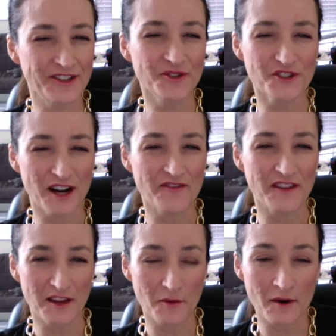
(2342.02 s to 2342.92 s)
Google Drive
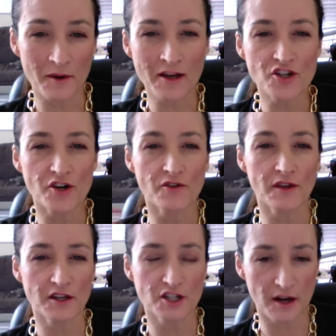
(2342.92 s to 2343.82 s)
thing. You want to make sure your
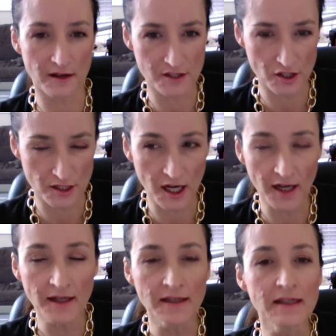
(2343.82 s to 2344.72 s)
link sharing is turned
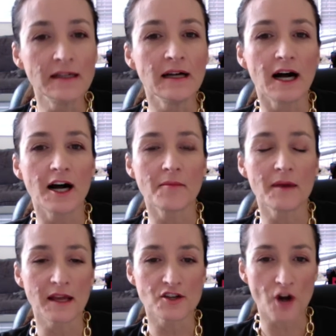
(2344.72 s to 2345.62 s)
on.
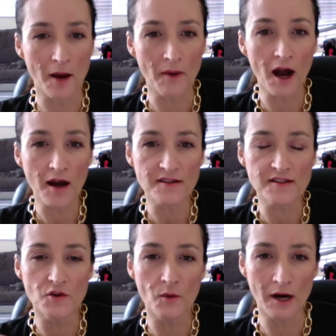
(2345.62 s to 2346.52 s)
In Dropbox,
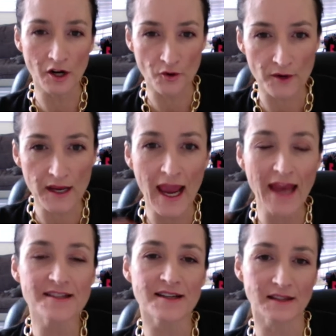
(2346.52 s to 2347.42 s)
you want to
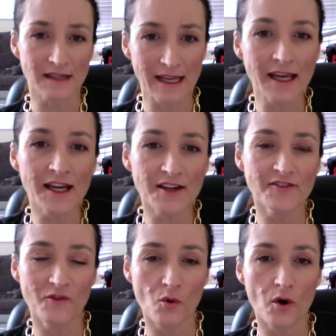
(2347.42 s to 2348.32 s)
create a link
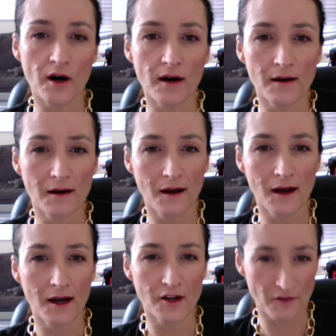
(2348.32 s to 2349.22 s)
for
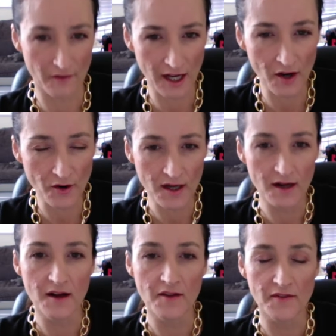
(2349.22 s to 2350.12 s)
your video.
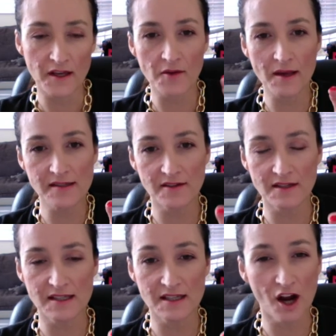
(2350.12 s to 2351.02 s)
Then you basically
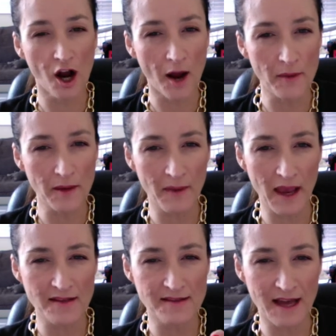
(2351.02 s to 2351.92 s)
copy and
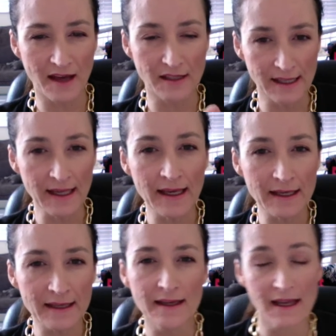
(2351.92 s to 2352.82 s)
paste that link
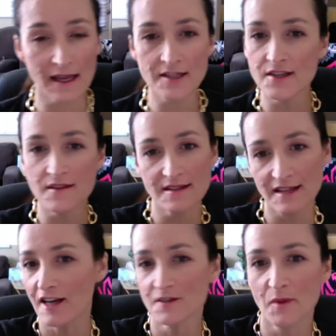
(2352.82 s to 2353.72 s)
into the
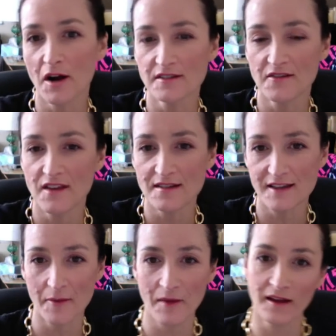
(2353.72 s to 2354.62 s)
text box of the
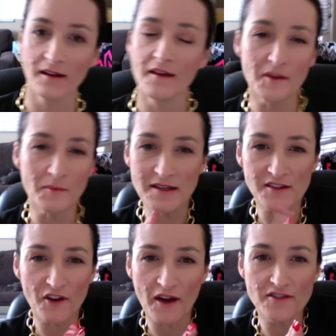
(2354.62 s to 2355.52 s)
assignment. Then basically
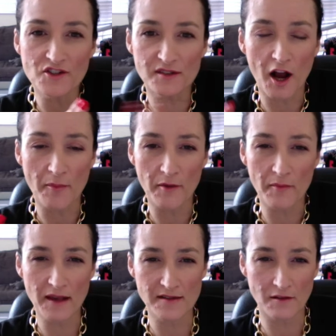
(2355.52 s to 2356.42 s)
all I have to do is copy and
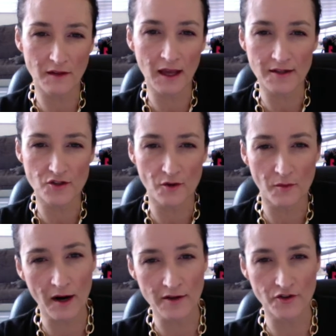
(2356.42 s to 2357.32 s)
paste the link into a
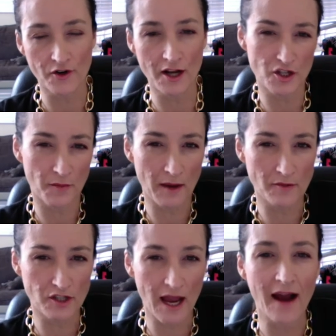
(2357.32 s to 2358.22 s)
browser and I should be able
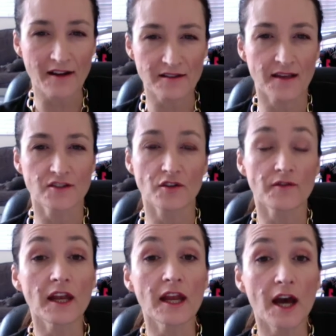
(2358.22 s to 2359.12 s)
to access your
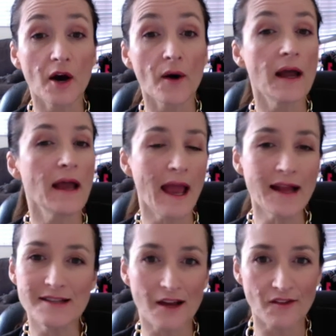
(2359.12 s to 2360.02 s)
video
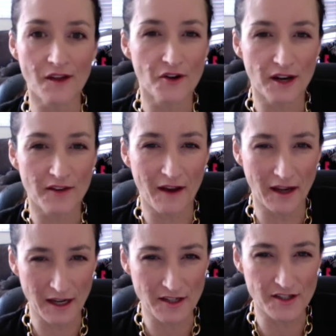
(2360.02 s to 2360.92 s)
and download it if I
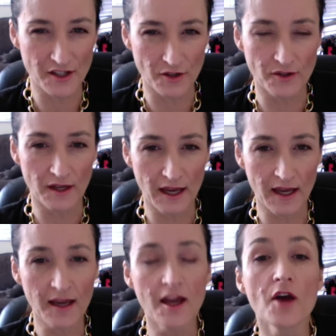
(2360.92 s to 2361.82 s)
need to,
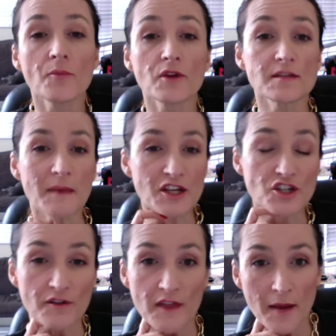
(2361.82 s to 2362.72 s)
okay? Please make
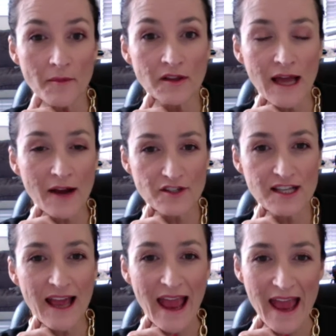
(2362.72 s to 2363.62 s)
sure that I'm allowed to
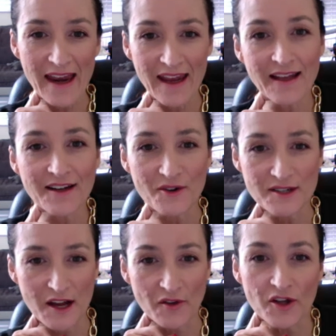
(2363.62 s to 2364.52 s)
edit or
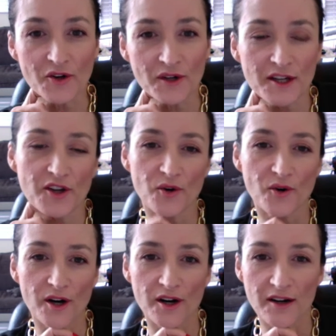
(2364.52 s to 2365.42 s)
download
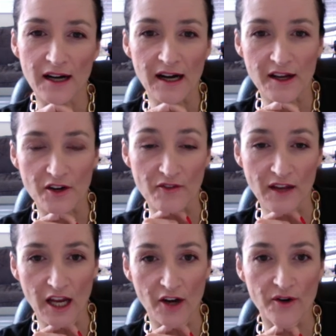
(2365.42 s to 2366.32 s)
your
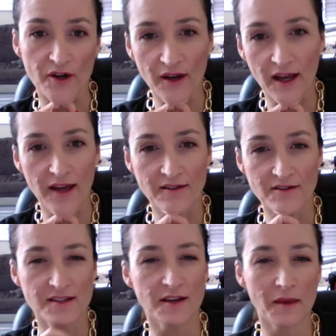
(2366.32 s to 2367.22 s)
video, okay?
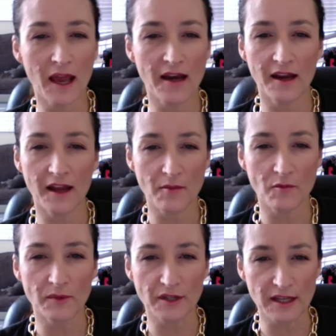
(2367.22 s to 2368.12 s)
Just give me editing
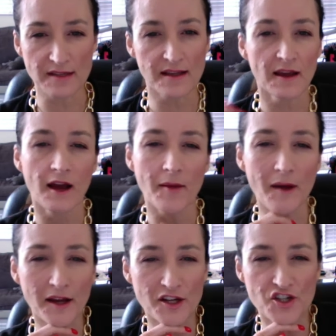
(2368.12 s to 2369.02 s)
capabilities. I'm not
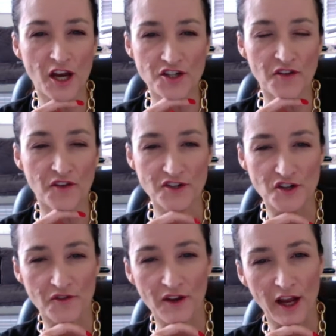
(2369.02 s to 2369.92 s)
gonna change anything to
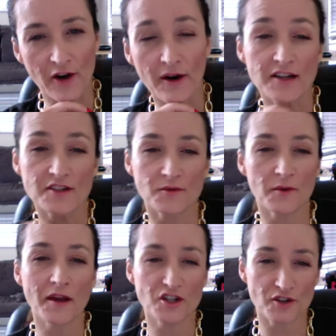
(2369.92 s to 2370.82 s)
your video. I just wanna
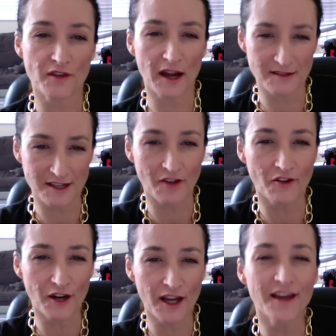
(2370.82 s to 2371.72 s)
make sure that I can
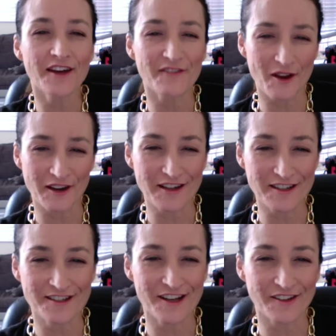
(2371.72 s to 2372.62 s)
download it if I need to
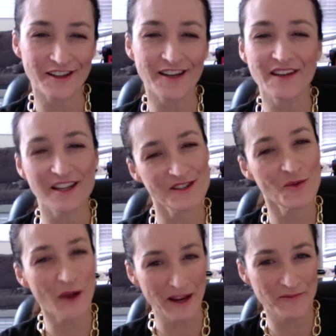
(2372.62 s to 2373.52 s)
download it because you
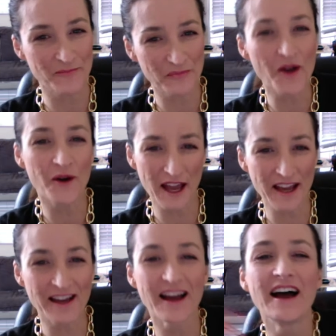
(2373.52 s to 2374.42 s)
win, okay?
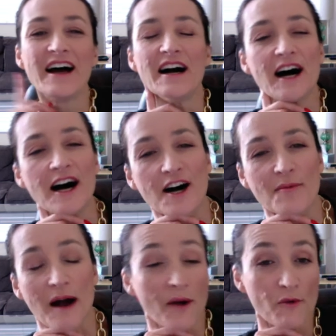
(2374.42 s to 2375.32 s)

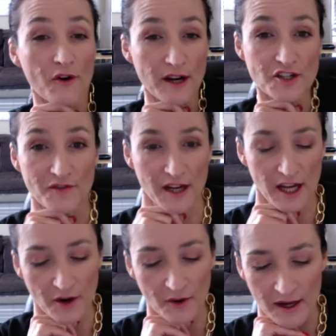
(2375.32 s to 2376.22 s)
I will grade your
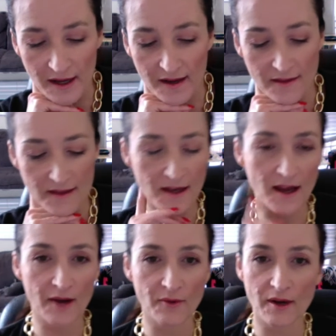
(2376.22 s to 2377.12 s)
video and then
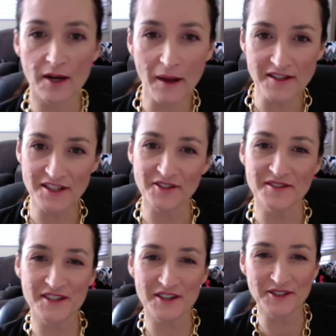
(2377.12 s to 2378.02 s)
I will get it back to you.
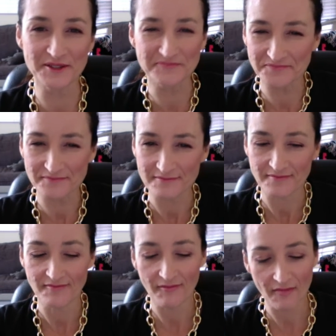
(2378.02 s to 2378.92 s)
So
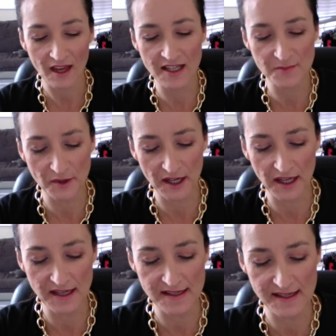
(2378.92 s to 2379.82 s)
it's pretty
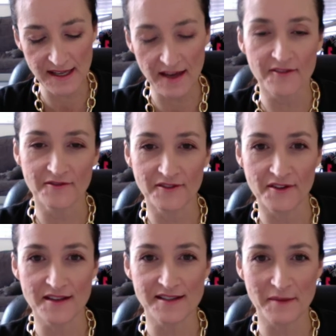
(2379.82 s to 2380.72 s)
easy for
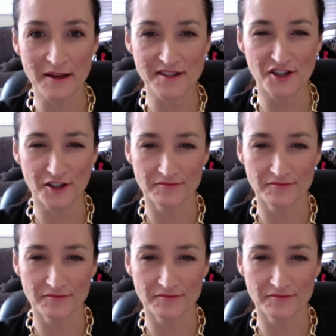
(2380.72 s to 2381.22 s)
this semester.